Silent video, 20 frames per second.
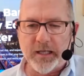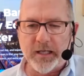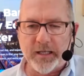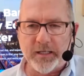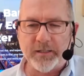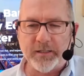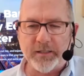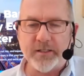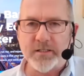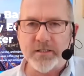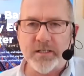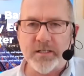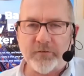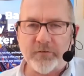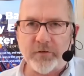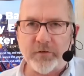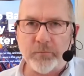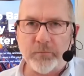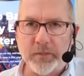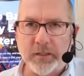
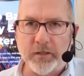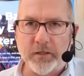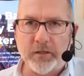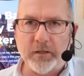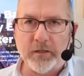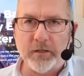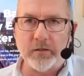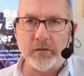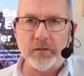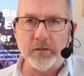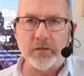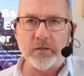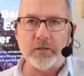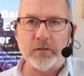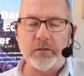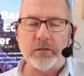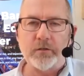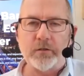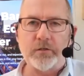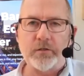eighty-seven million
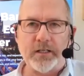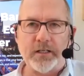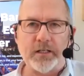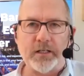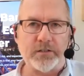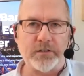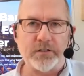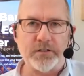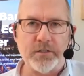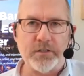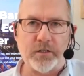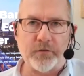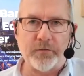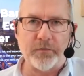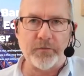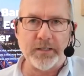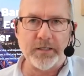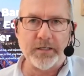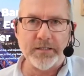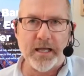credential
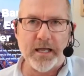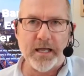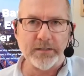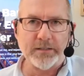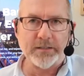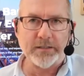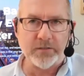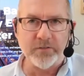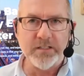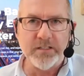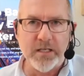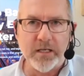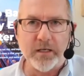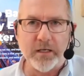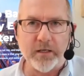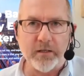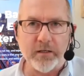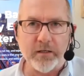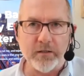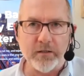stuffing attacks every
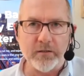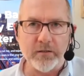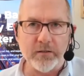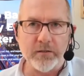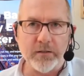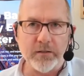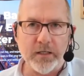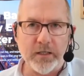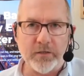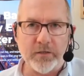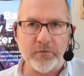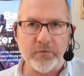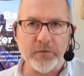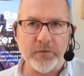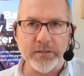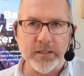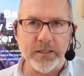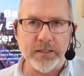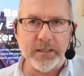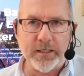day, every
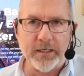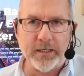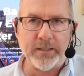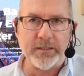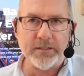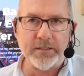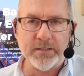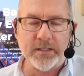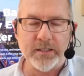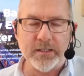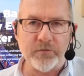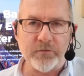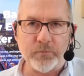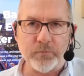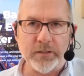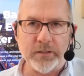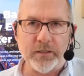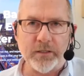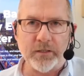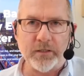day, eighty-seven
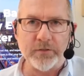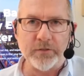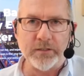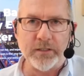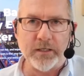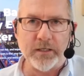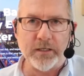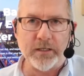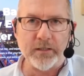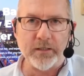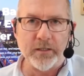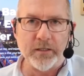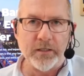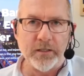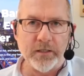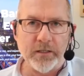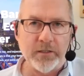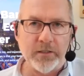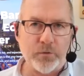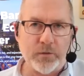million every day.
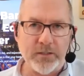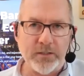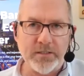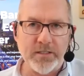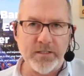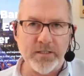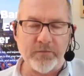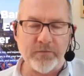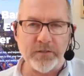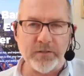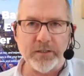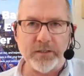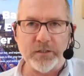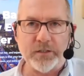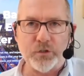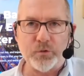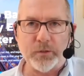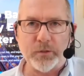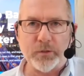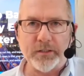2017 to
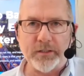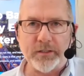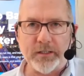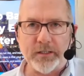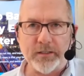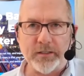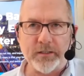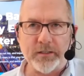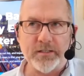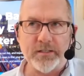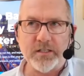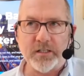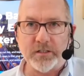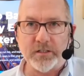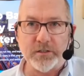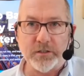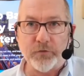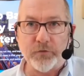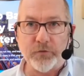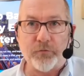2018,
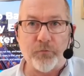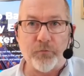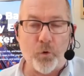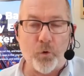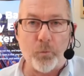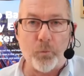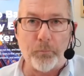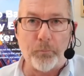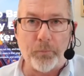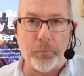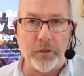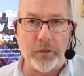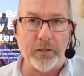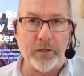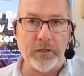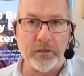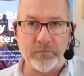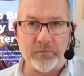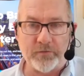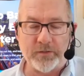64
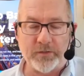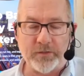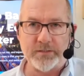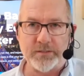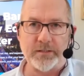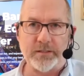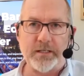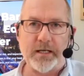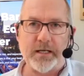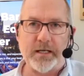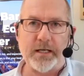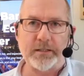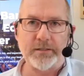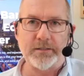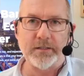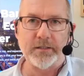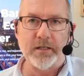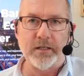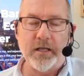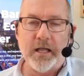billion of these
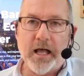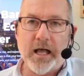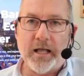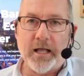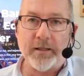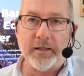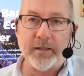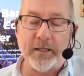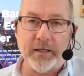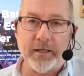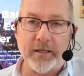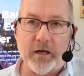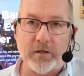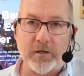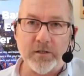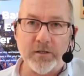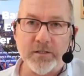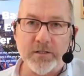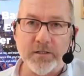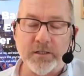attacks. And they
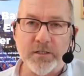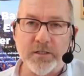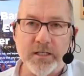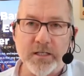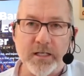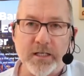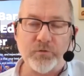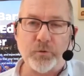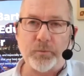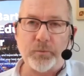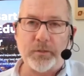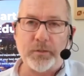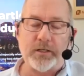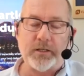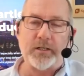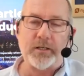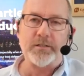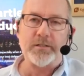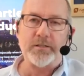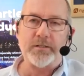are successful
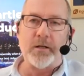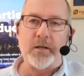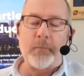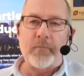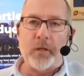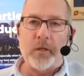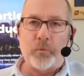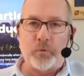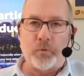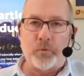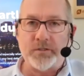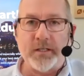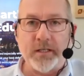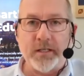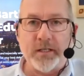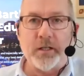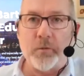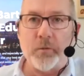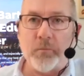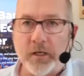because we're
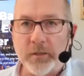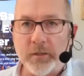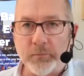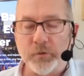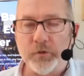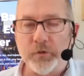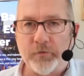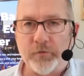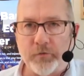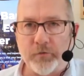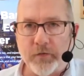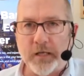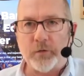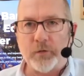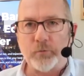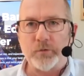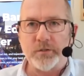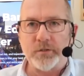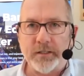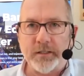seeing the money move around.
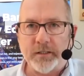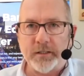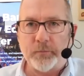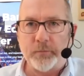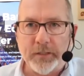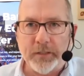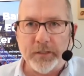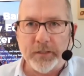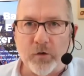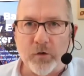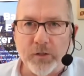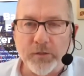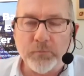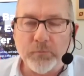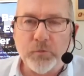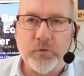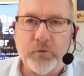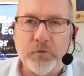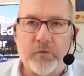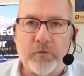We're seeing the Bitcoin
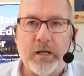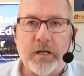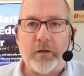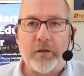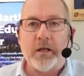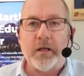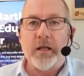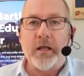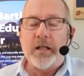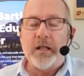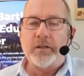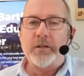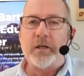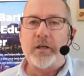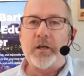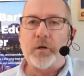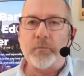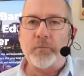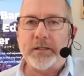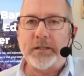move around. They
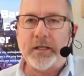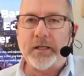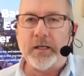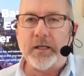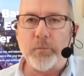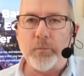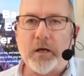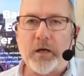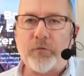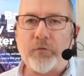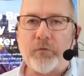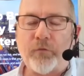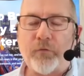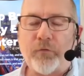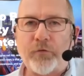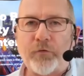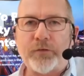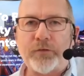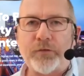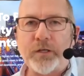are making about
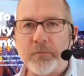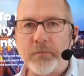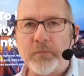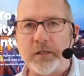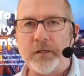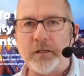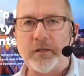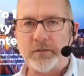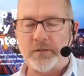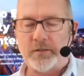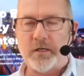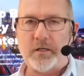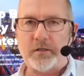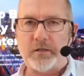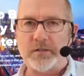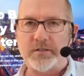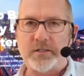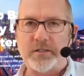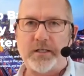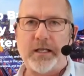$50 million
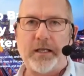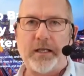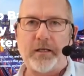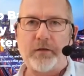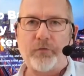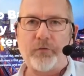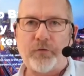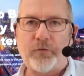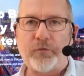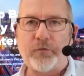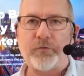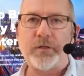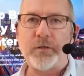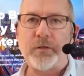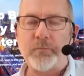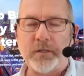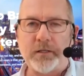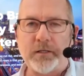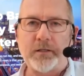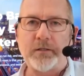a day, $50
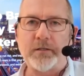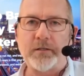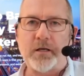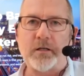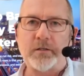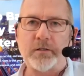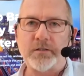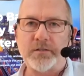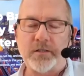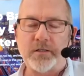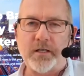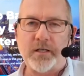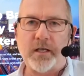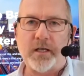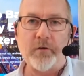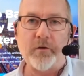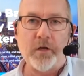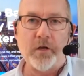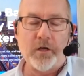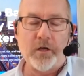million a day
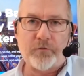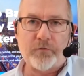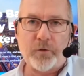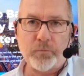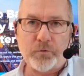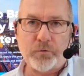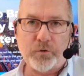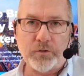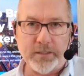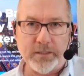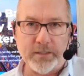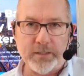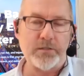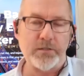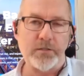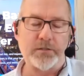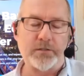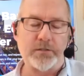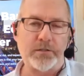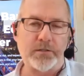from
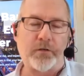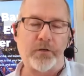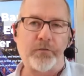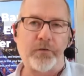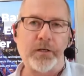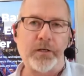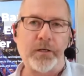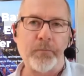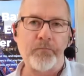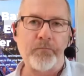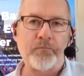credential stuffing,